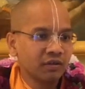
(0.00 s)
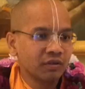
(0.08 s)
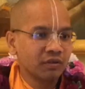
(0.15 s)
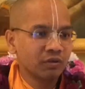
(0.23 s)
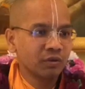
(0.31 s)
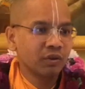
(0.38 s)

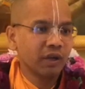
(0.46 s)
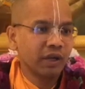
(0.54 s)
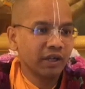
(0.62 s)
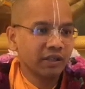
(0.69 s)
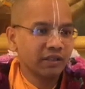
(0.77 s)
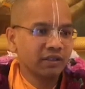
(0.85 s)
So
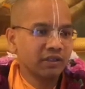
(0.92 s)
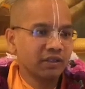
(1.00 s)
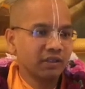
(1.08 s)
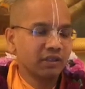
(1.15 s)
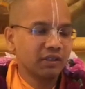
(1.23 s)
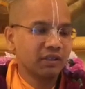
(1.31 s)
as
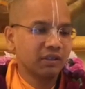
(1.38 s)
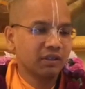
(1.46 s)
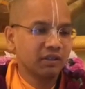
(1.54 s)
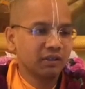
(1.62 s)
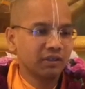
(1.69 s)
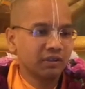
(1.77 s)

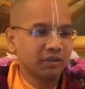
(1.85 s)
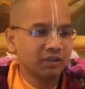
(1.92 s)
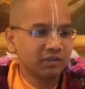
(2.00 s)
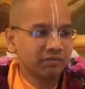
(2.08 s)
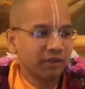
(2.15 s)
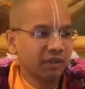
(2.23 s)
his
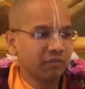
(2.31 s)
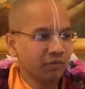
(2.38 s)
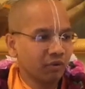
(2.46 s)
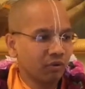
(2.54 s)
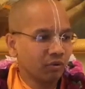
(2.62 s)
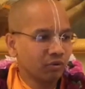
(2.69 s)
fame
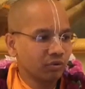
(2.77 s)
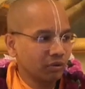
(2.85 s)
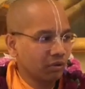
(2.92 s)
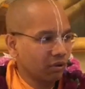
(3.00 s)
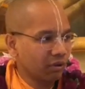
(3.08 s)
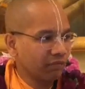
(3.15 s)
grew, a
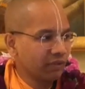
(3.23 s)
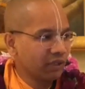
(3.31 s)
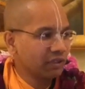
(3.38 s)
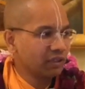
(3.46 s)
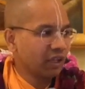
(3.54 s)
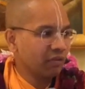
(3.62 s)
lot of
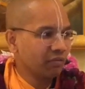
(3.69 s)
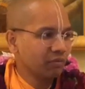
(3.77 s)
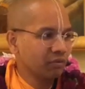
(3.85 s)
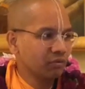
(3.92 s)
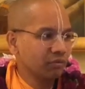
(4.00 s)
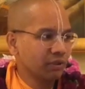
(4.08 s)
things came
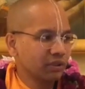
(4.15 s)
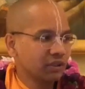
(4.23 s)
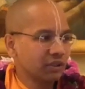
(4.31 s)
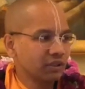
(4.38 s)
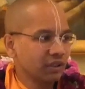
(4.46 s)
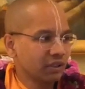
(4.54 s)
to
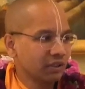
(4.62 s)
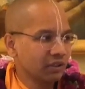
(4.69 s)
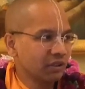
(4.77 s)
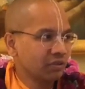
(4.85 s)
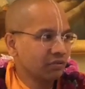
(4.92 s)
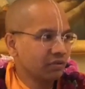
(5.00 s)
Bhaktisiddhanta
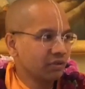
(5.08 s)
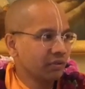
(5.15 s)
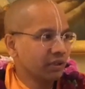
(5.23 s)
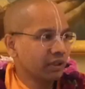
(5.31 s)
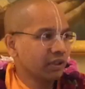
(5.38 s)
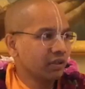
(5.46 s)
Saraswati,
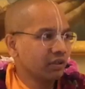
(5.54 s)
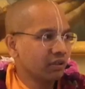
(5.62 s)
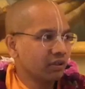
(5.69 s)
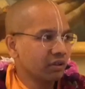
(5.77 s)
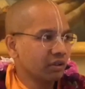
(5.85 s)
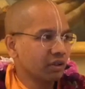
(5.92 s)
but he did
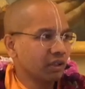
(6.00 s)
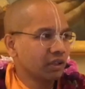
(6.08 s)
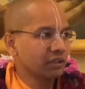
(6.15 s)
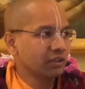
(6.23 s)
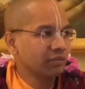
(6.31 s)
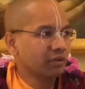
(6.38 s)
not
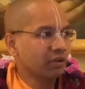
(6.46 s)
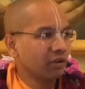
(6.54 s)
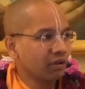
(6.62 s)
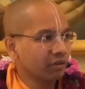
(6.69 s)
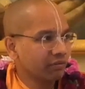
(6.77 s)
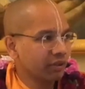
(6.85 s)
accept
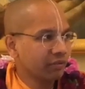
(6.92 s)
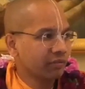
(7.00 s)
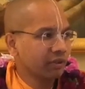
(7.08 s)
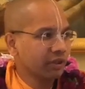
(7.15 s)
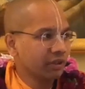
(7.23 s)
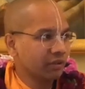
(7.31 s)
all of them,
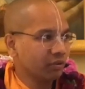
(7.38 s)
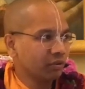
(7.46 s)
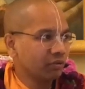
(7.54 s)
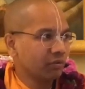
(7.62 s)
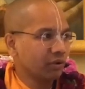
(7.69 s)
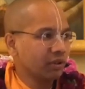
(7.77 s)
but he took
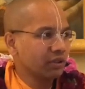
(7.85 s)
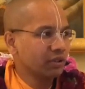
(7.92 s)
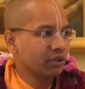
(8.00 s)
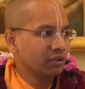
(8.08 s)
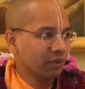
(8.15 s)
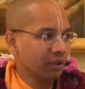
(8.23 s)
what is
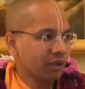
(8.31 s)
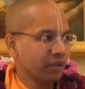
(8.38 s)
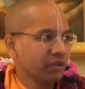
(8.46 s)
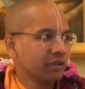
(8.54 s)
required,